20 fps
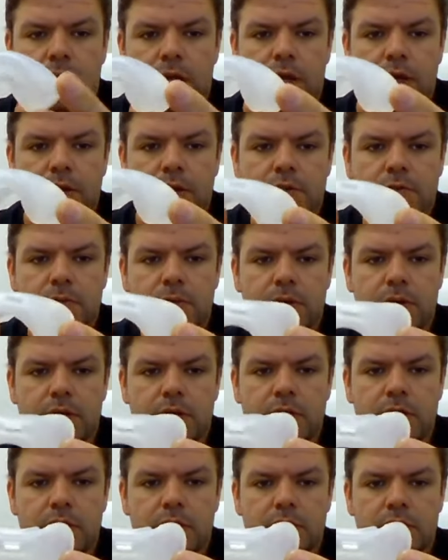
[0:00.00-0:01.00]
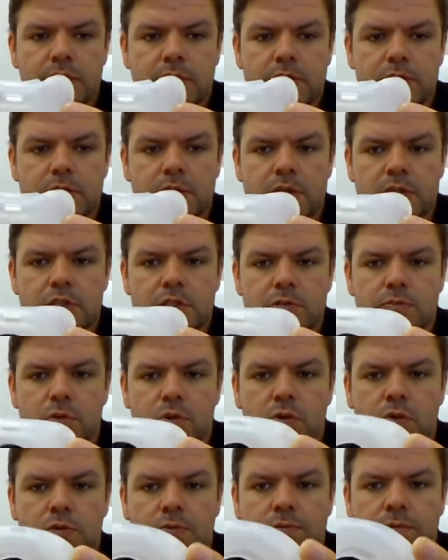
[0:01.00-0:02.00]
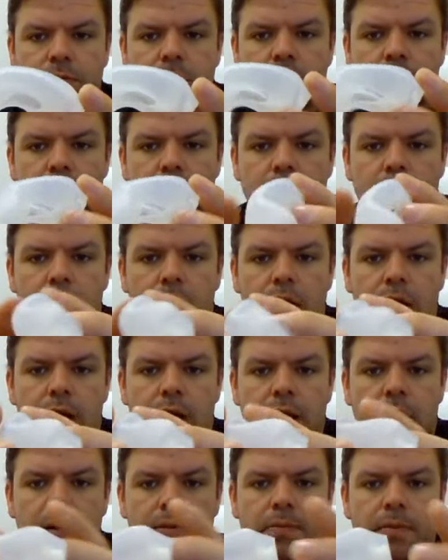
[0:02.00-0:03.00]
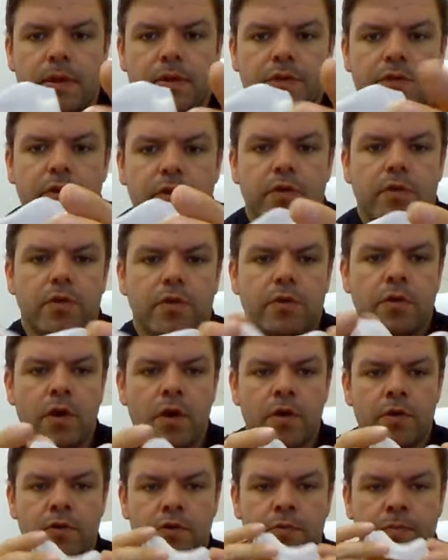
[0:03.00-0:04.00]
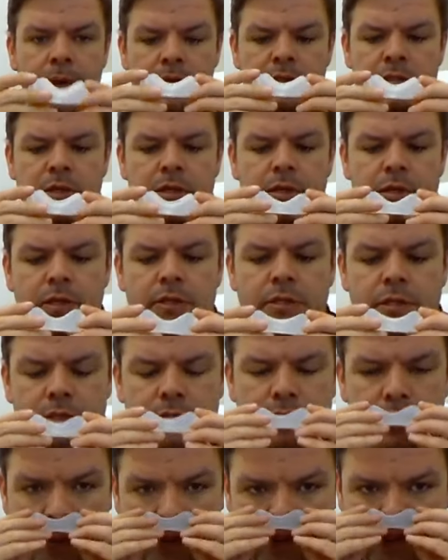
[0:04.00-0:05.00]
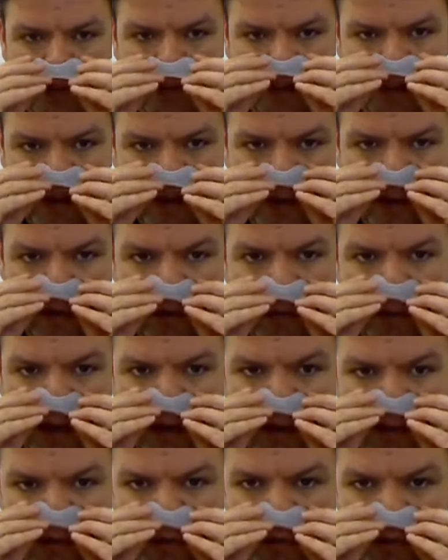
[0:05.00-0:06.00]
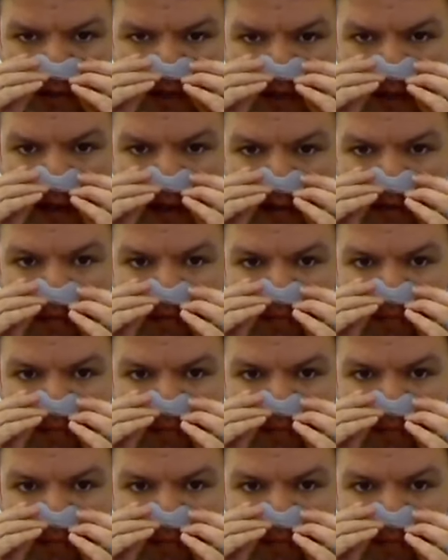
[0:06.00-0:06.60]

And this one here is a small. And so your nose basically just sits in on that cushion there.